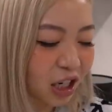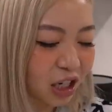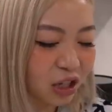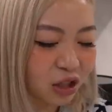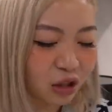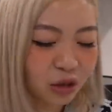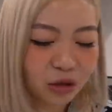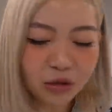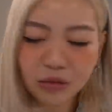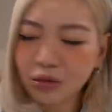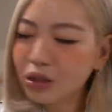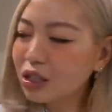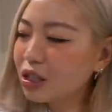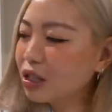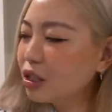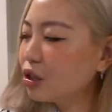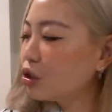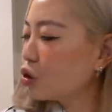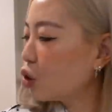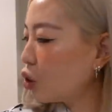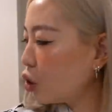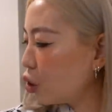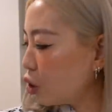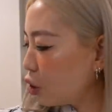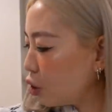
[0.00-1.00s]
I don't really
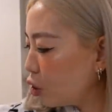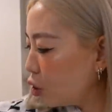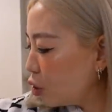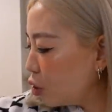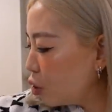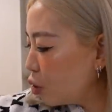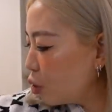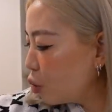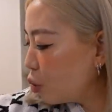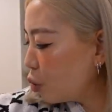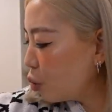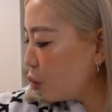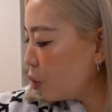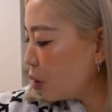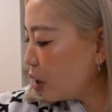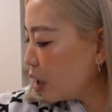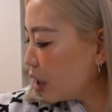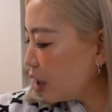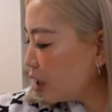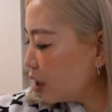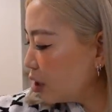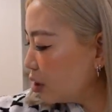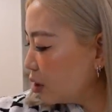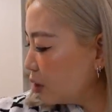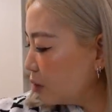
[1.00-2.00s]
know
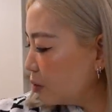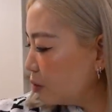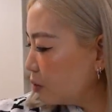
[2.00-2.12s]
what